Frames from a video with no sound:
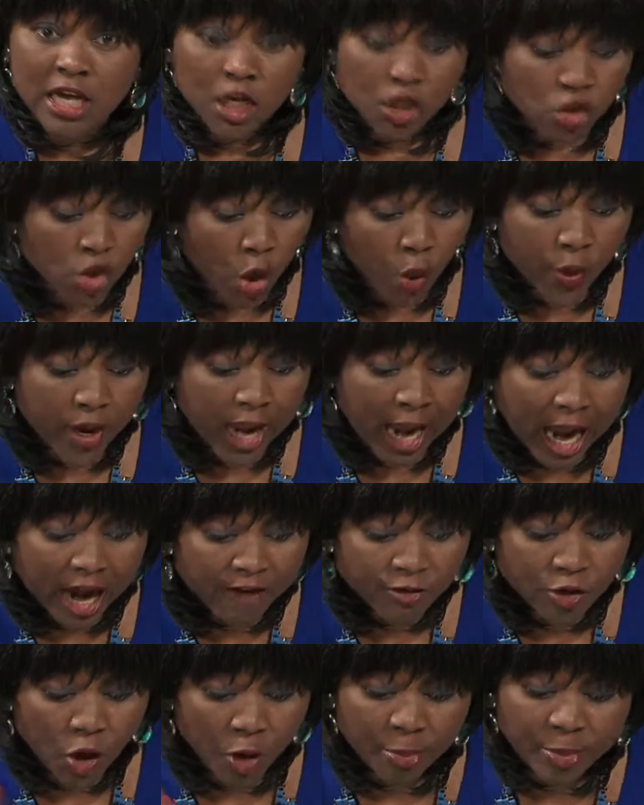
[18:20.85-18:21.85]
So we have
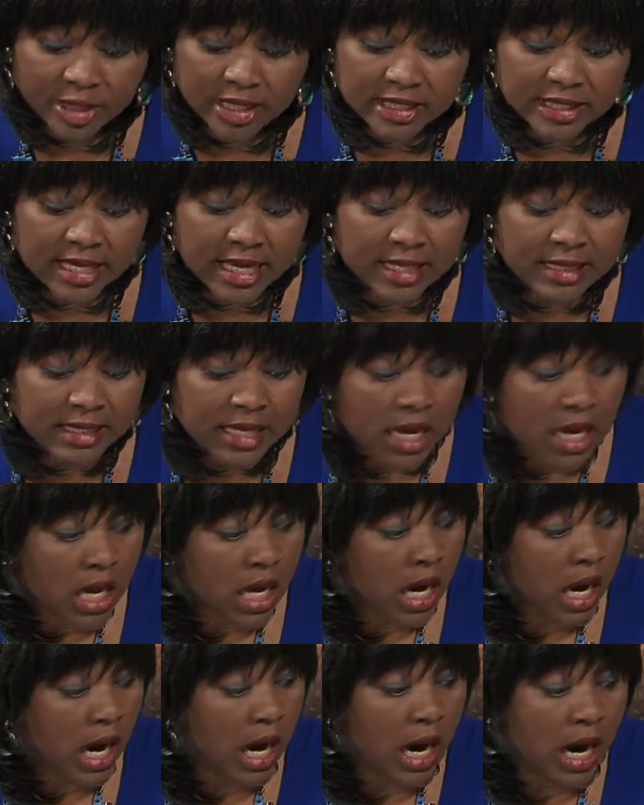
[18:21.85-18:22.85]
no business
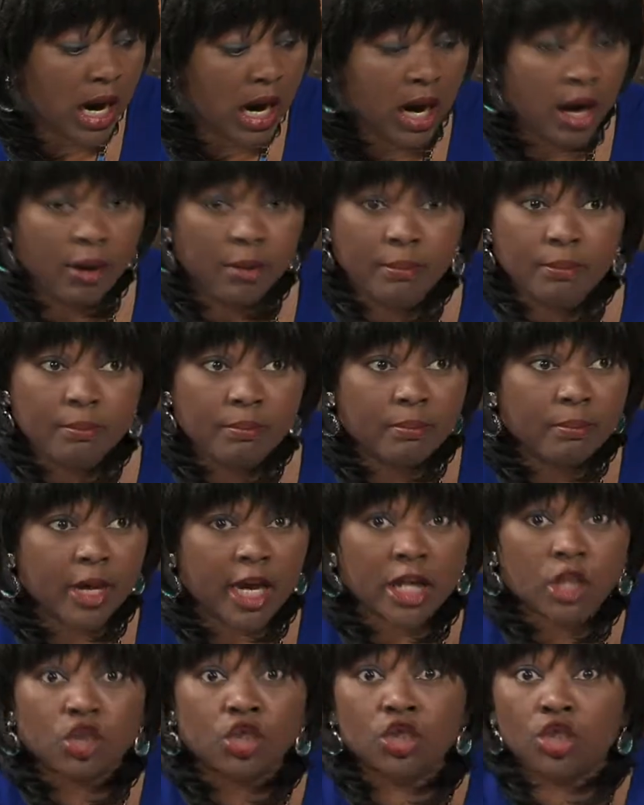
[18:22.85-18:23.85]
uh, uh,
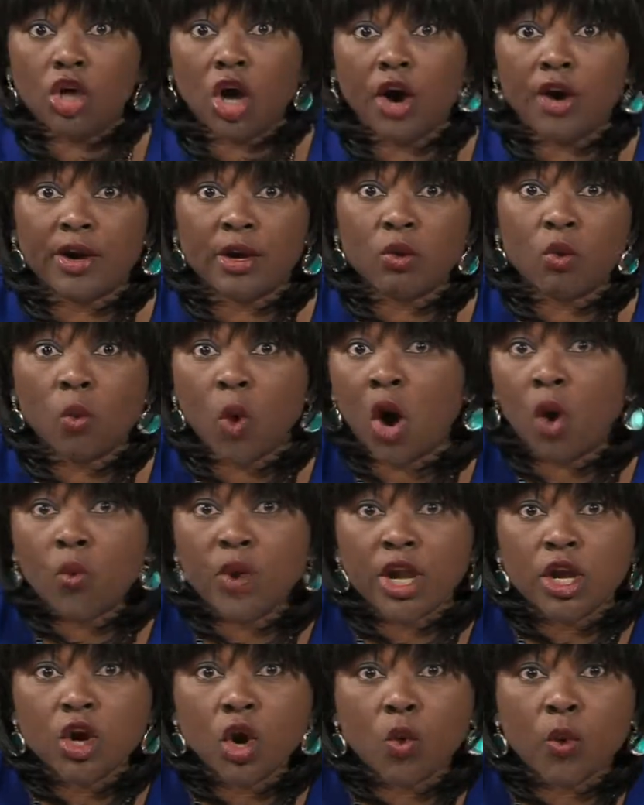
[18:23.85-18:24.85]
enduring what
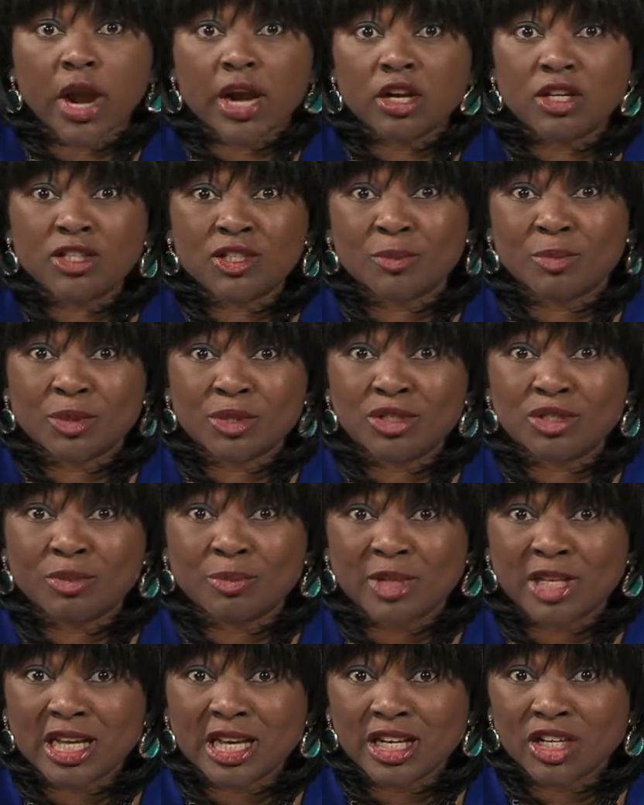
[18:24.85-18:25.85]
we know we're not supposed to
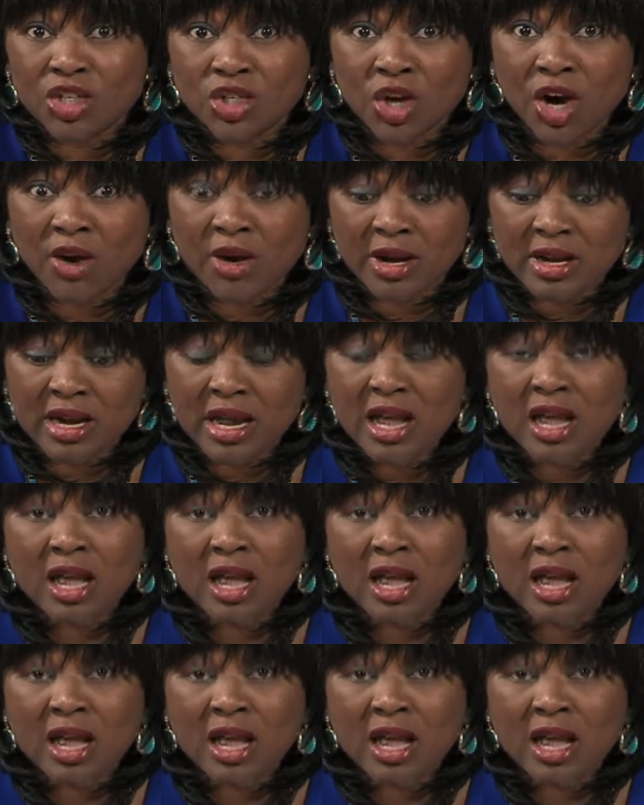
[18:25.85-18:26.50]
be enduring